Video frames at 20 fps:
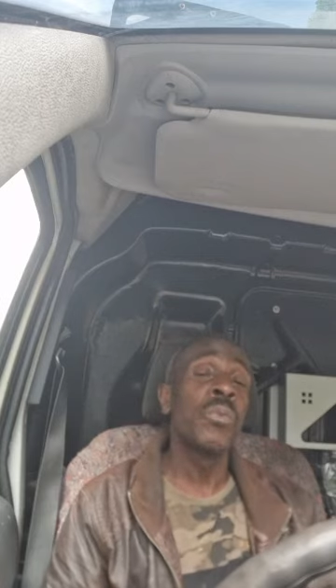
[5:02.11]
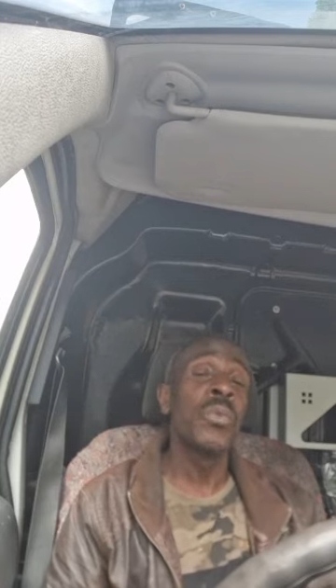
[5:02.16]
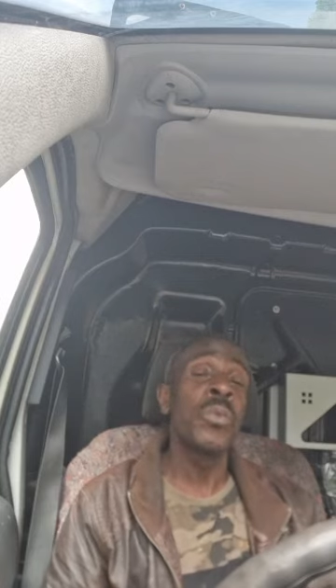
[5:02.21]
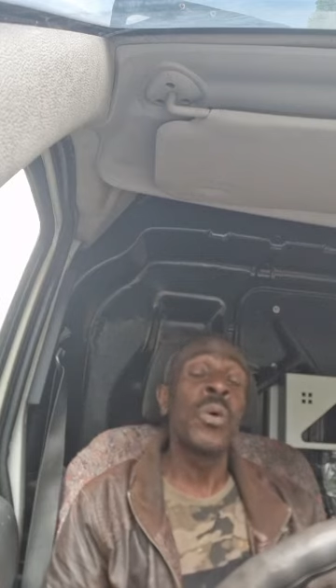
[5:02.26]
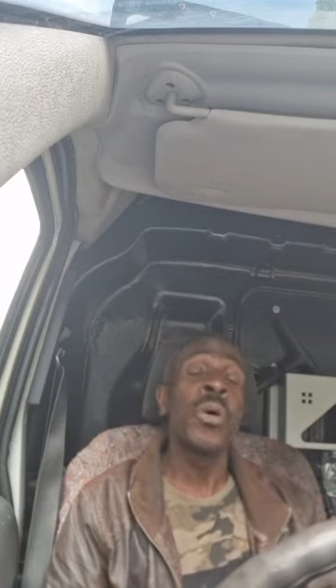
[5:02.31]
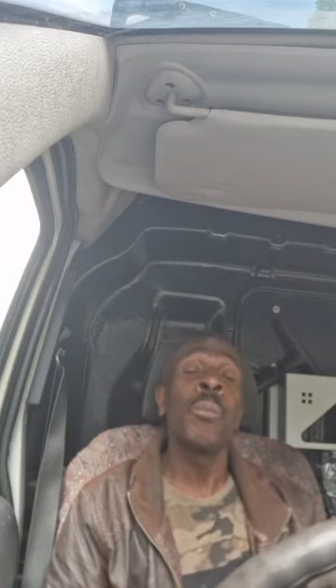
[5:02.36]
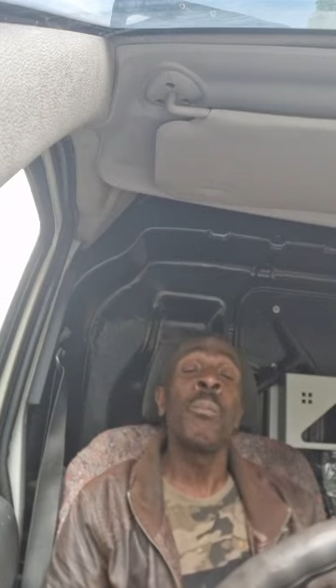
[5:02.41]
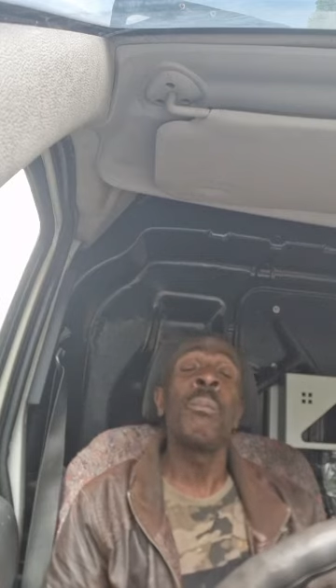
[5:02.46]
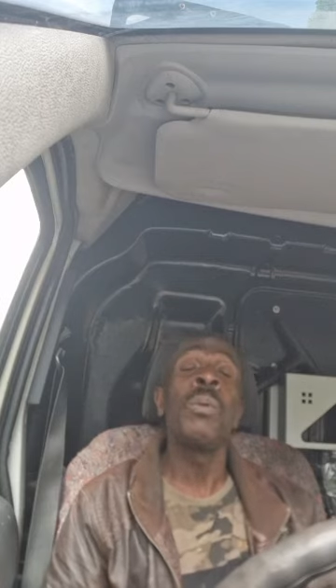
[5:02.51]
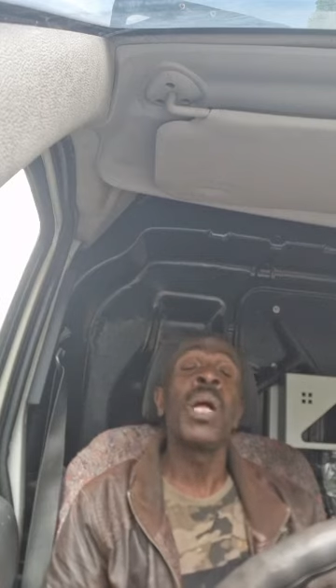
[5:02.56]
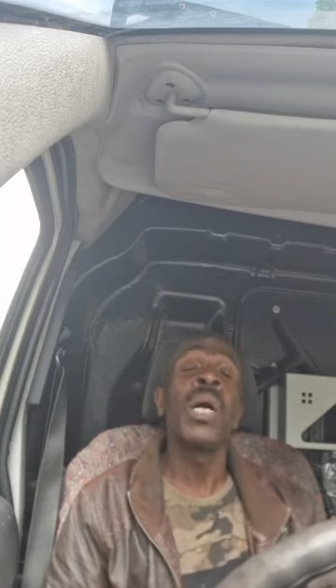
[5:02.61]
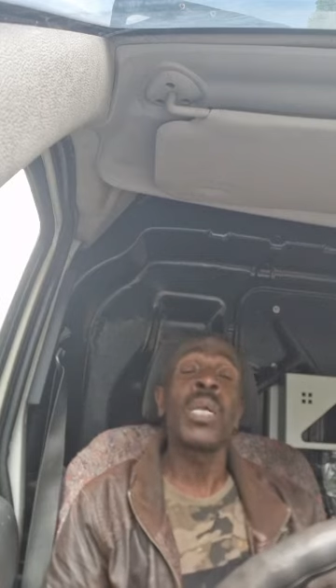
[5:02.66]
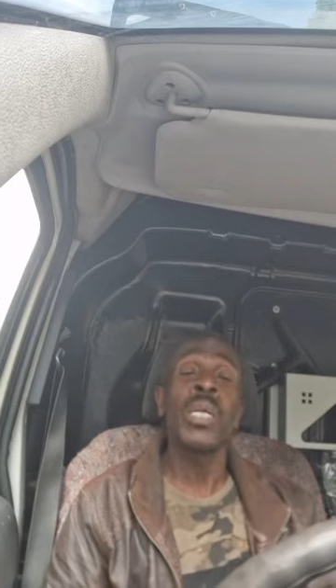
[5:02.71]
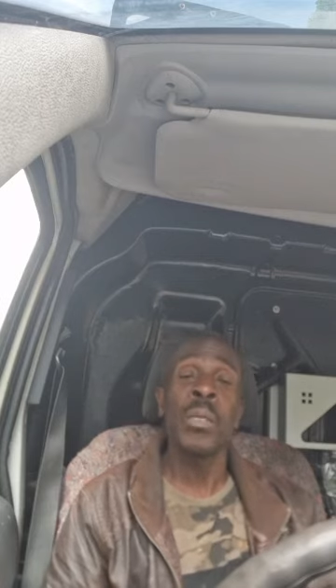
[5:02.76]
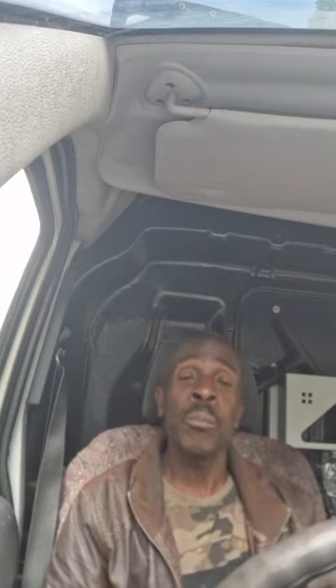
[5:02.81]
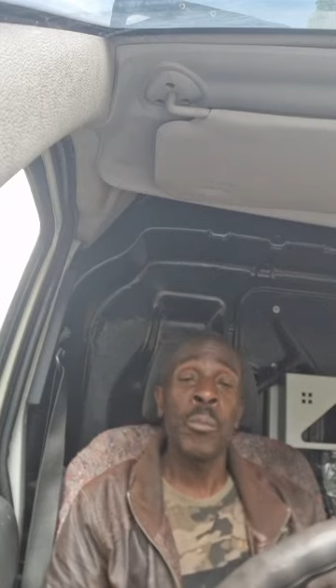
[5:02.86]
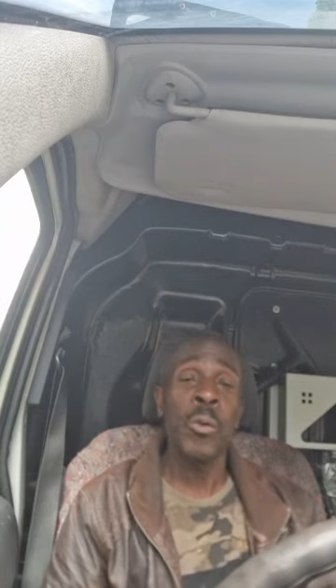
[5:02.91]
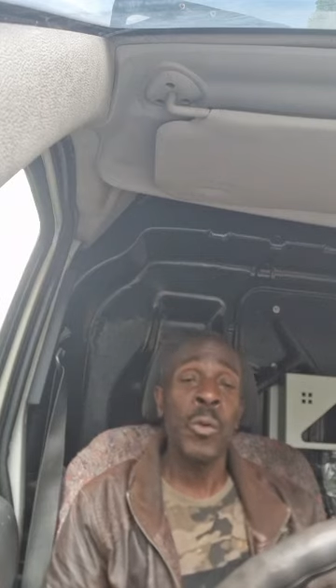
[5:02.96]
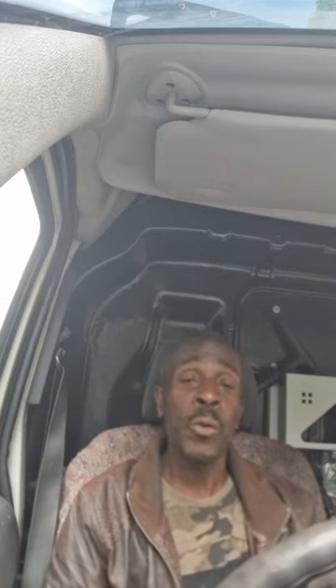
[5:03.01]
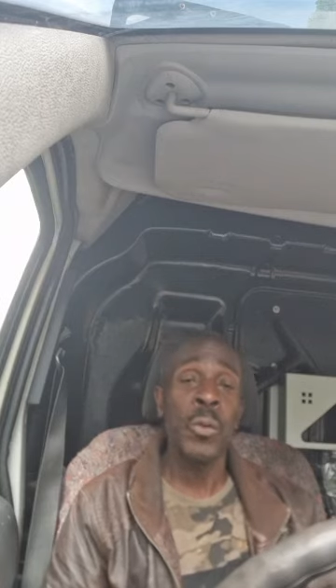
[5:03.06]
No, block
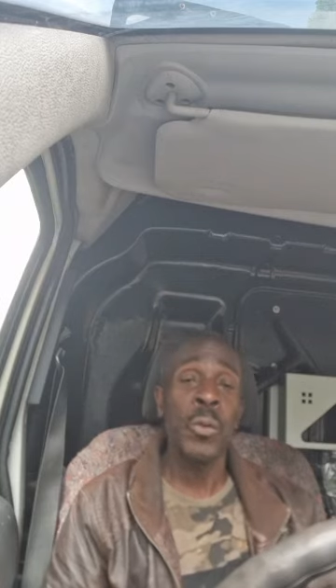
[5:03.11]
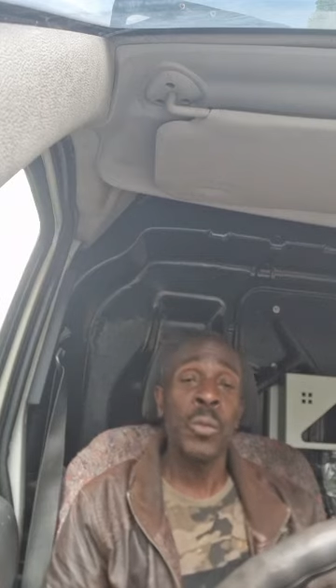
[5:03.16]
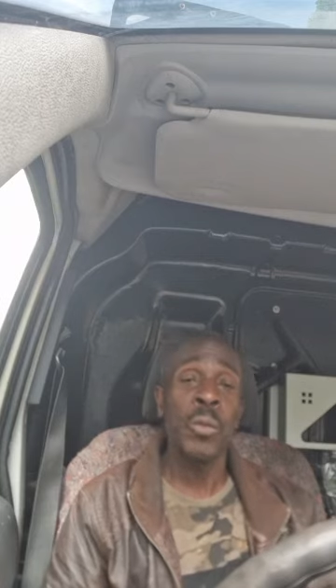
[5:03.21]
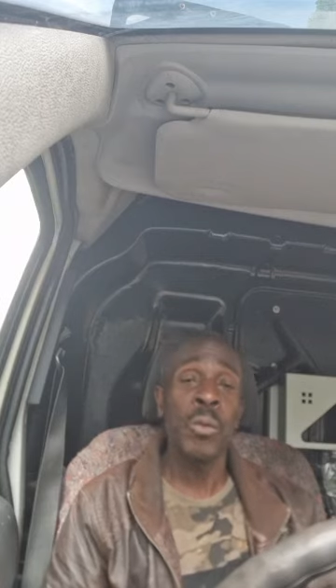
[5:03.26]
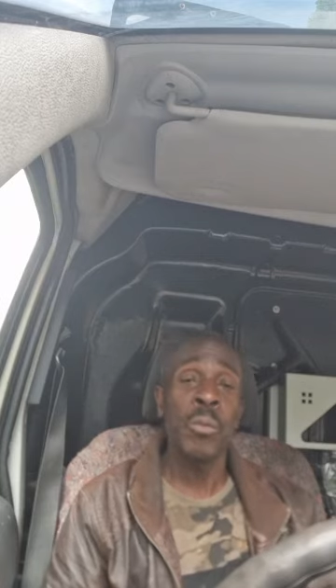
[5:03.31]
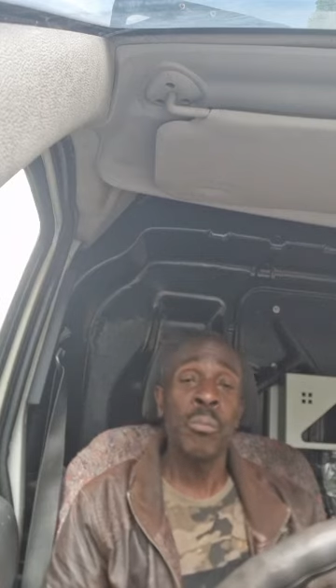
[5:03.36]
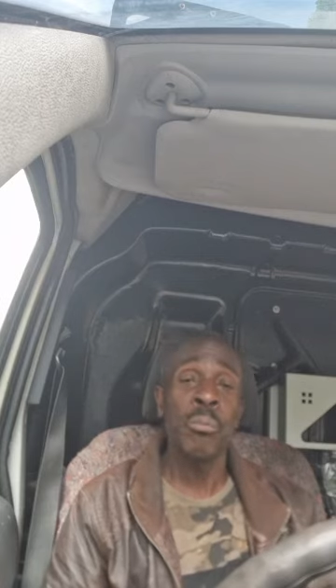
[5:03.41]
them out.